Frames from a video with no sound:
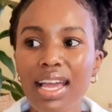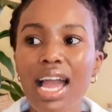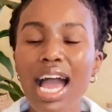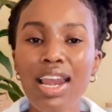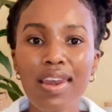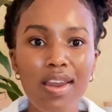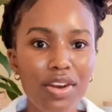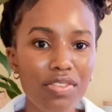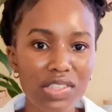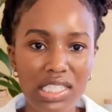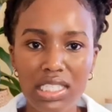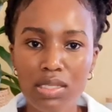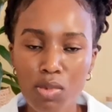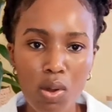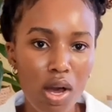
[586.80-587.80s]
A lot of these
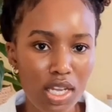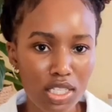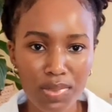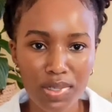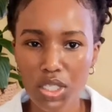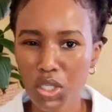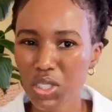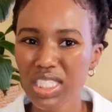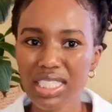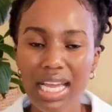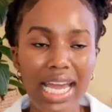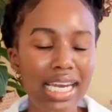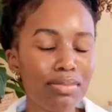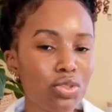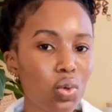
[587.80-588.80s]
small hospitals,
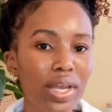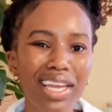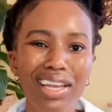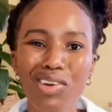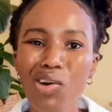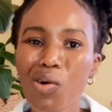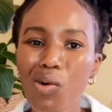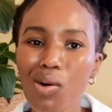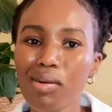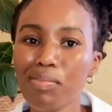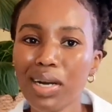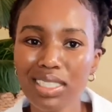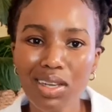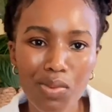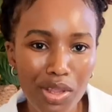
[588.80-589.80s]
and I'm talking, oh,
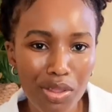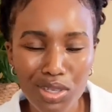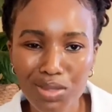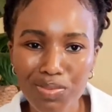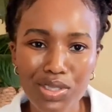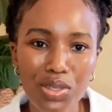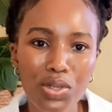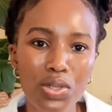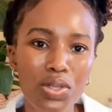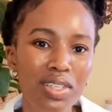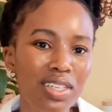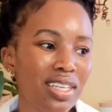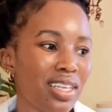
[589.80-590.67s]
Butterworth Hospital,